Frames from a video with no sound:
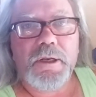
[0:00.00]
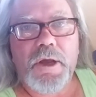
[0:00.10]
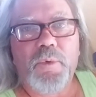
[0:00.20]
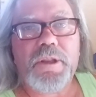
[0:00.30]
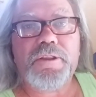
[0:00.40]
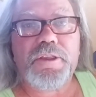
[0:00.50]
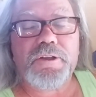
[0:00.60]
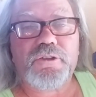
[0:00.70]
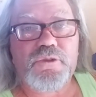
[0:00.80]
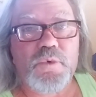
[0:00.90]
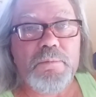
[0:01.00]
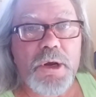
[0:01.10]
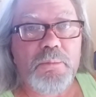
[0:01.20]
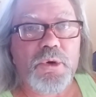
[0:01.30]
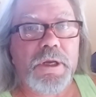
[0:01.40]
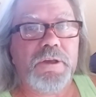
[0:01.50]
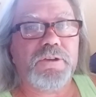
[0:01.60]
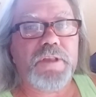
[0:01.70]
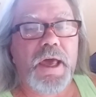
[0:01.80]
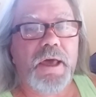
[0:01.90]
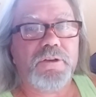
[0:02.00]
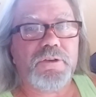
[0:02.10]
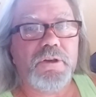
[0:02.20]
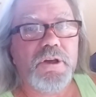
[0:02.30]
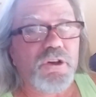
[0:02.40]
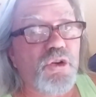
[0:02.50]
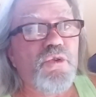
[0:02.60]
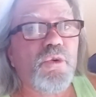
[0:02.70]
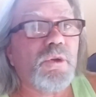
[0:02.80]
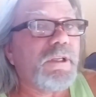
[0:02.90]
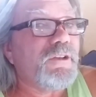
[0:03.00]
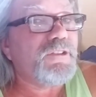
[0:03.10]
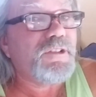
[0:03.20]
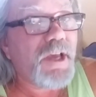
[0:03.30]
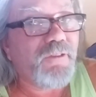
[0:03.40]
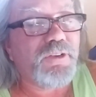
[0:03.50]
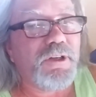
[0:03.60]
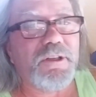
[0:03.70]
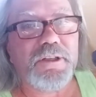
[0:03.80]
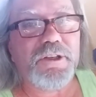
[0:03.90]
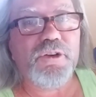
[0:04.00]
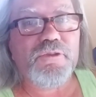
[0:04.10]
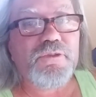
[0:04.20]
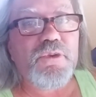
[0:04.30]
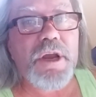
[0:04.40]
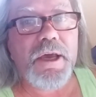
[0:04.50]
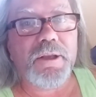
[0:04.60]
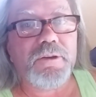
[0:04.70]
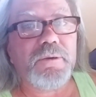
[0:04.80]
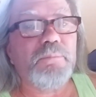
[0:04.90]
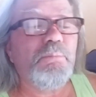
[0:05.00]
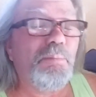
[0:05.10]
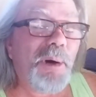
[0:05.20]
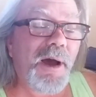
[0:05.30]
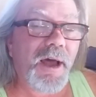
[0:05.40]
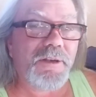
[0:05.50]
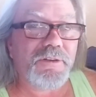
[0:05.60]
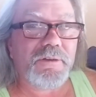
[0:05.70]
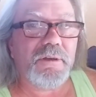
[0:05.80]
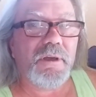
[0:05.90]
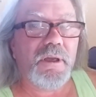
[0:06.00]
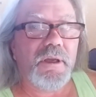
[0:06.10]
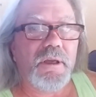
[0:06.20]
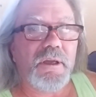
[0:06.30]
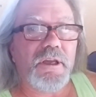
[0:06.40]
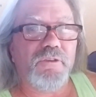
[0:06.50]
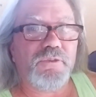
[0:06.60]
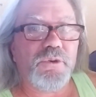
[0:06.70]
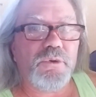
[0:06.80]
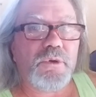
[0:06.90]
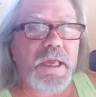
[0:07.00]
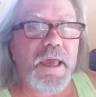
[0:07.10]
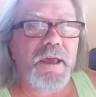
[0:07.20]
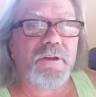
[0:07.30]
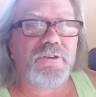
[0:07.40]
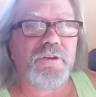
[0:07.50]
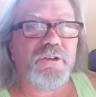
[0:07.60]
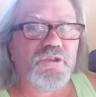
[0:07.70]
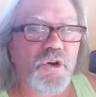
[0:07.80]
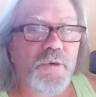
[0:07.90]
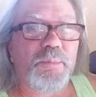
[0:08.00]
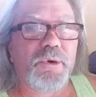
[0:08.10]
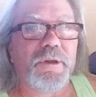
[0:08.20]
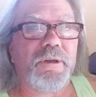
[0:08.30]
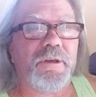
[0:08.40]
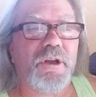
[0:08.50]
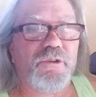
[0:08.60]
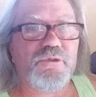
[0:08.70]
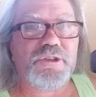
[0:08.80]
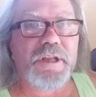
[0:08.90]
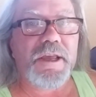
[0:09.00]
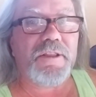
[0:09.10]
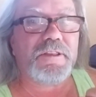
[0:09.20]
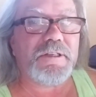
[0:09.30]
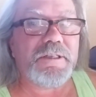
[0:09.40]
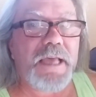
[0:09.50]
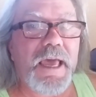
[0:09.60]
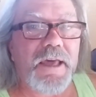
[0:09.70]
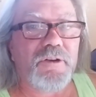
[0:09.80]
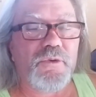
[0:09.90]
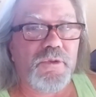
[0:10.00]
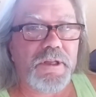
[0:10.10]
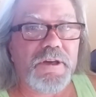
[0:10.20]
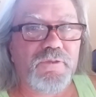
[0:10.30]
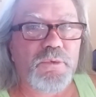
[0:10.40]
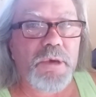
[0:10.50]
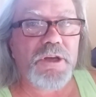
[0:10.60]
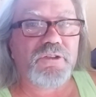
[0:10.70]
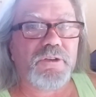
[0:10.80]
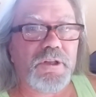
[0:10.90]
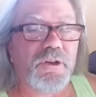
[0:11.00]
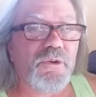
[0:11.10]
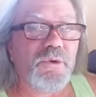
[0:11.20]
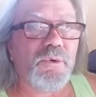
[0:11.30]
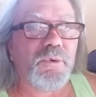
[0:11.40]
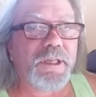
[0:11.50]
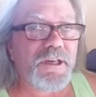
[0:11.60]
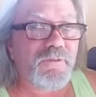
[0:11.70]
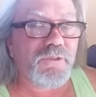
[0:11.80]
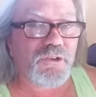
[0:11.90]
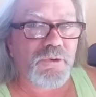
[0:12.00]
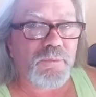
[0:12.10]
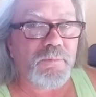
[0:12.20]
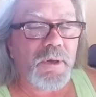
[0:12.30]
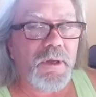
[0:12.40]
Now, one of the things to remember is that Google is definitely your friend, but if you can't interpret it and understand the data or the information that Google gives you,